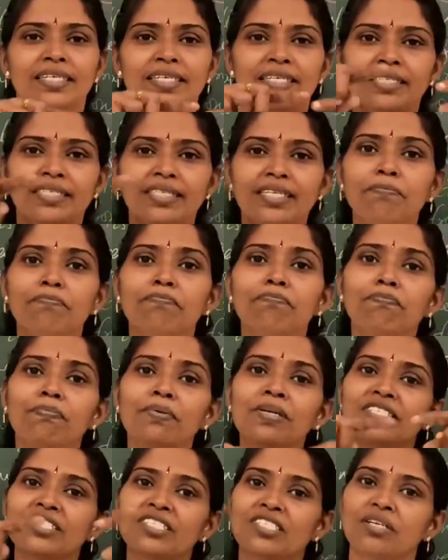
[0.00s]

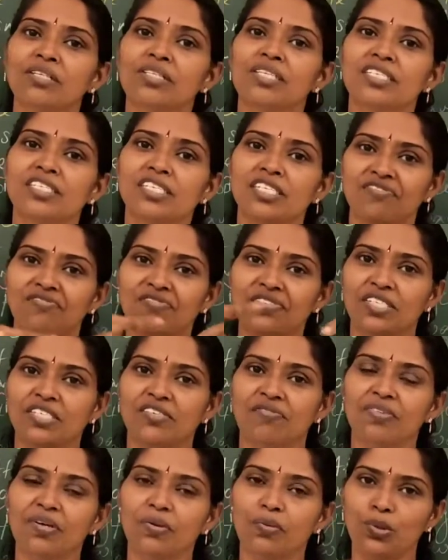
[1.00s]
ripples on the surface of
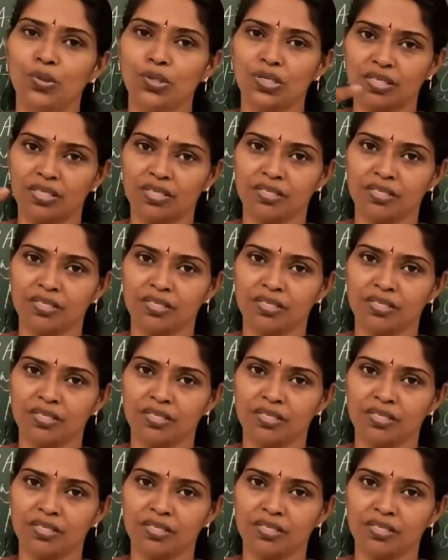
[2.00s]
the water,